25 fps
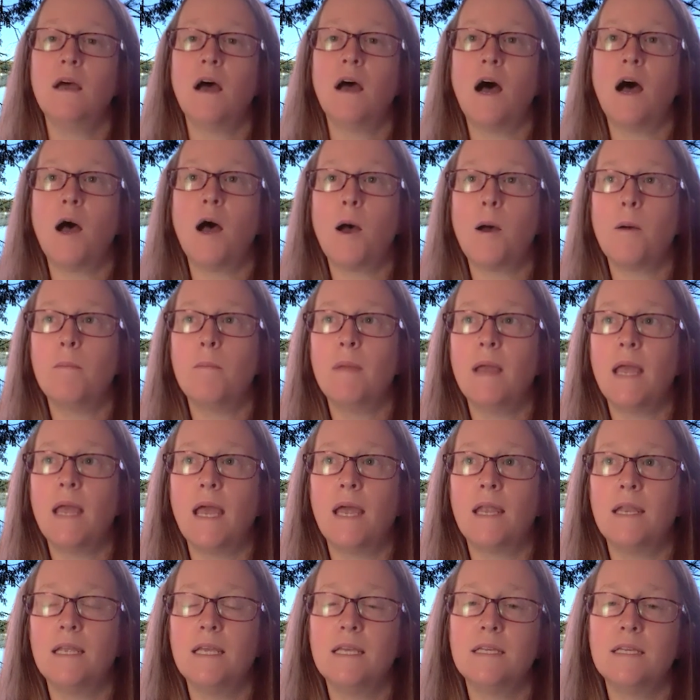
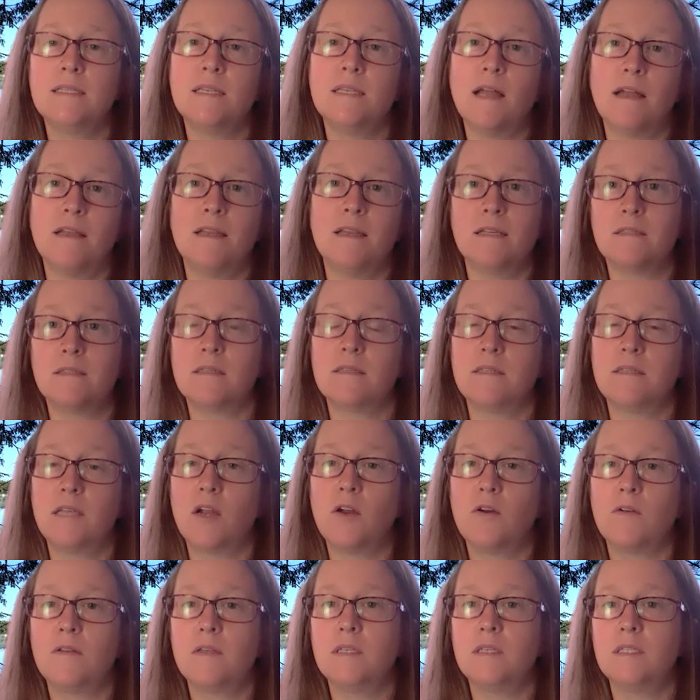and is not
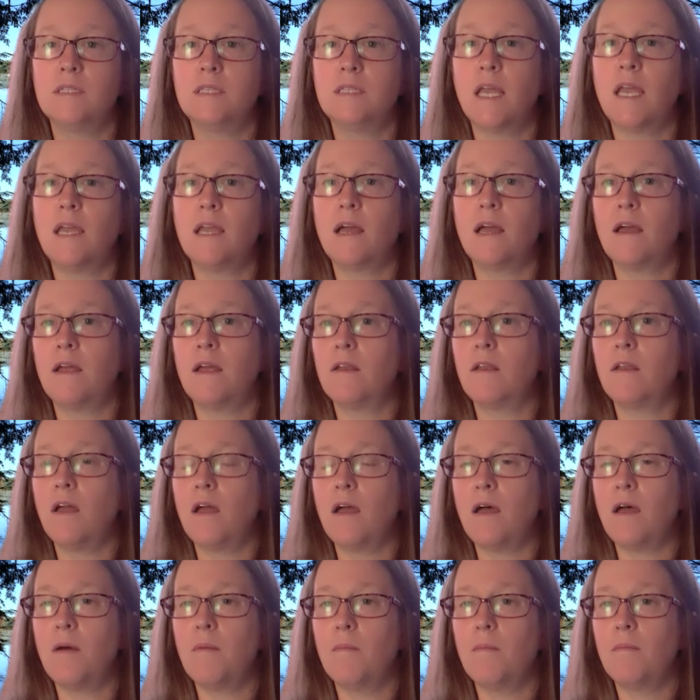necessarily staying
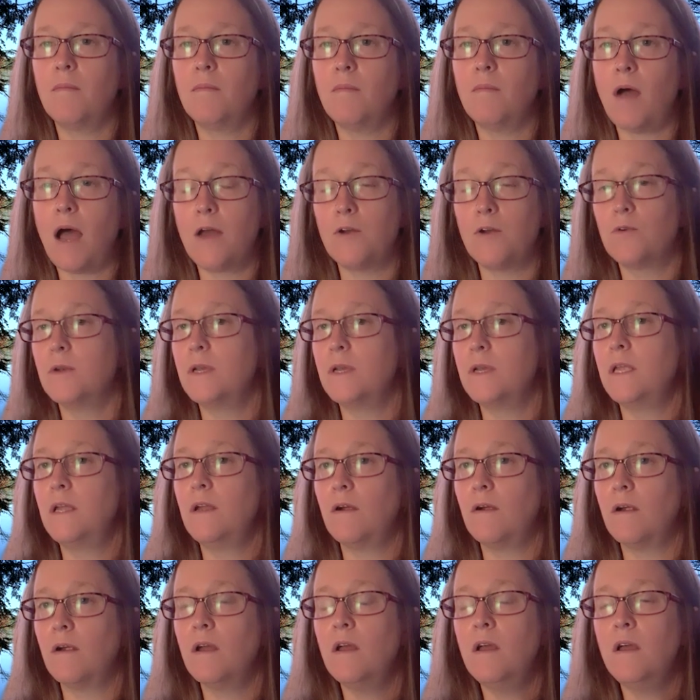on or
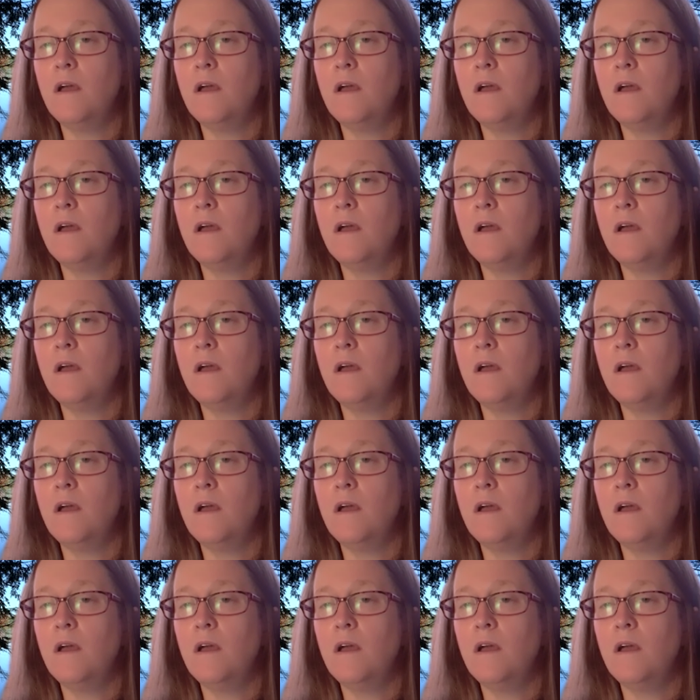near